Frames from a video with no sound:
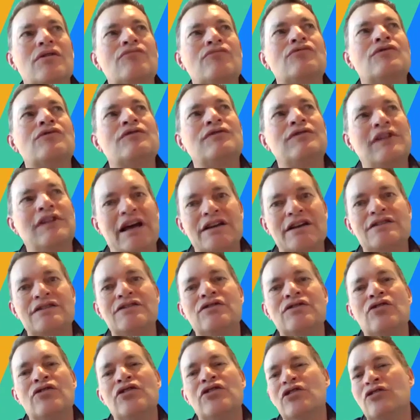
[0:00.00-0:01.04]

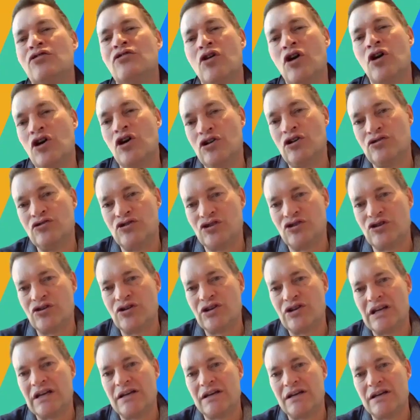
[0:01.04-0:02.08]
reflected on her own
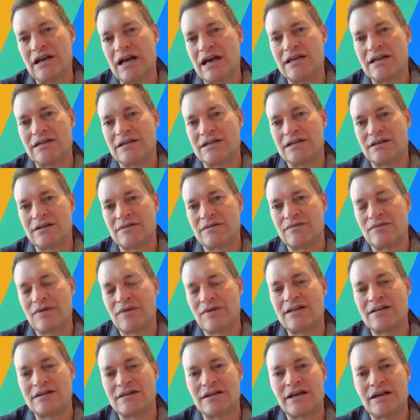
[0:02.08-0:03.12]
journey as a
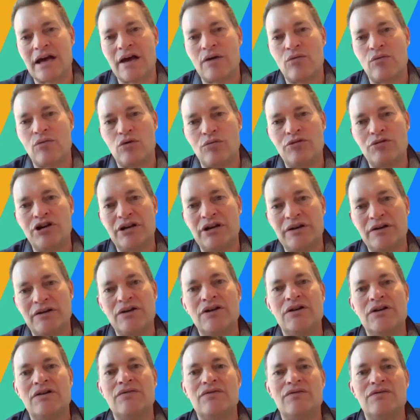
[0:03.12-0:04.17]
gay woman
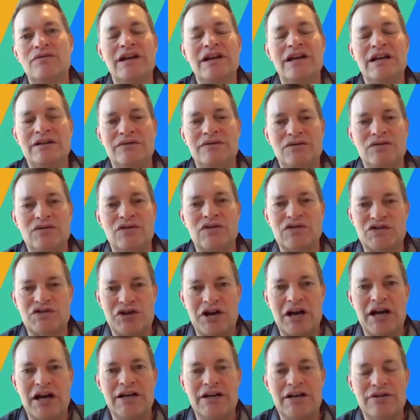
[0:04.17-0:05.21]
in
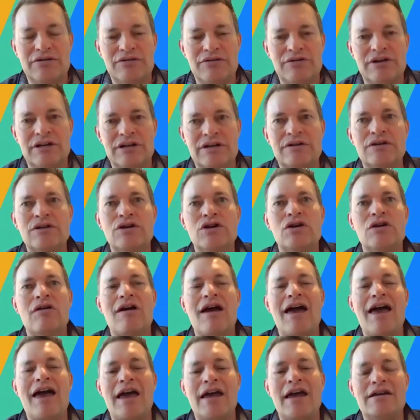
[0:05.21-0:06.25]
Australia,
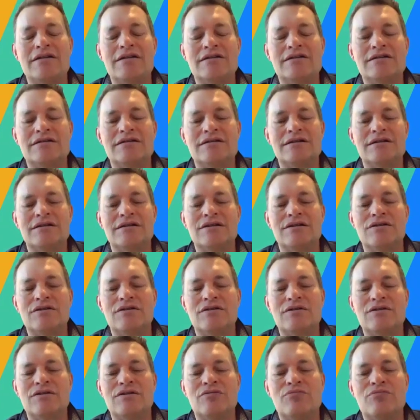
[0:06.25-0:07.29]
and
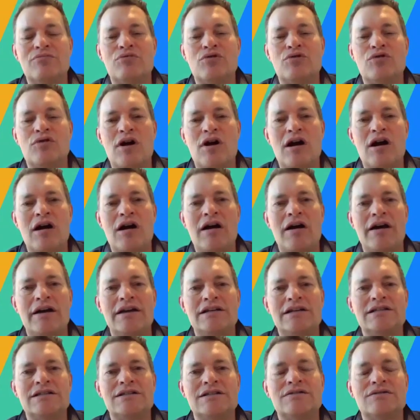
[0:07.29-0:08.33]
the
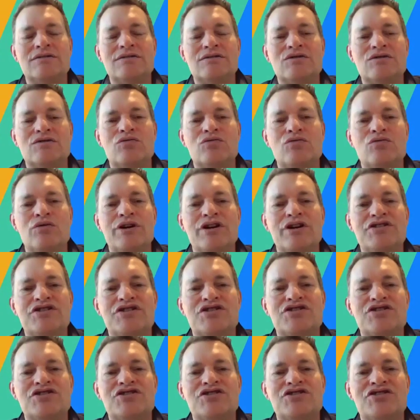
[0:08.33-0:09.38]
pride
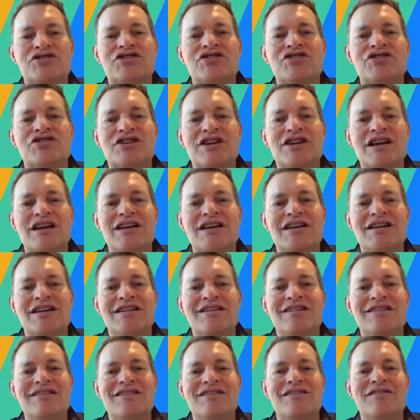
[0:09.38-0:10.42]
which she
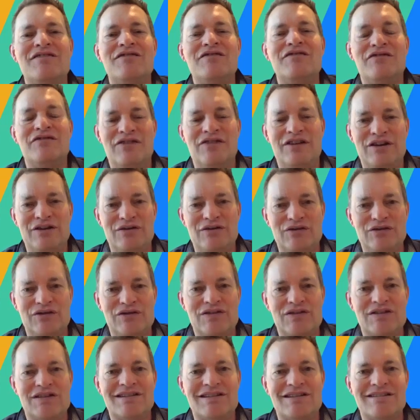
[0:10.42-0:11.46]

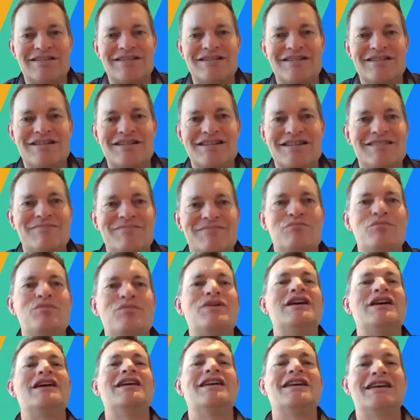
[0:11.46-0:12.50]
feels
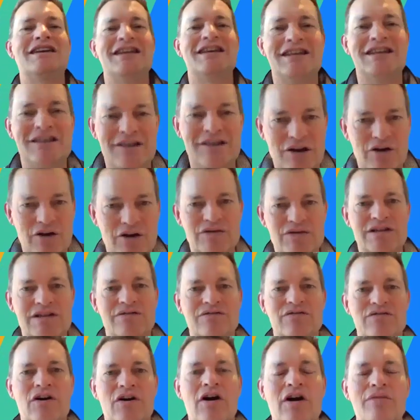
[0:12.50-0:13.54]
being in those
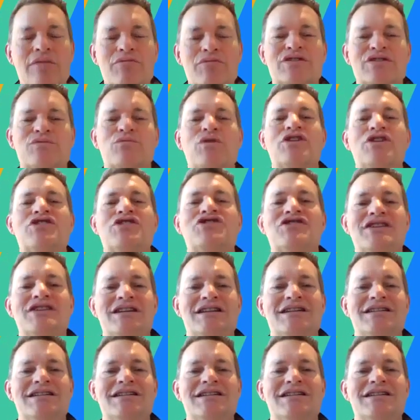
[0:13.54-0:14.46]
environments where she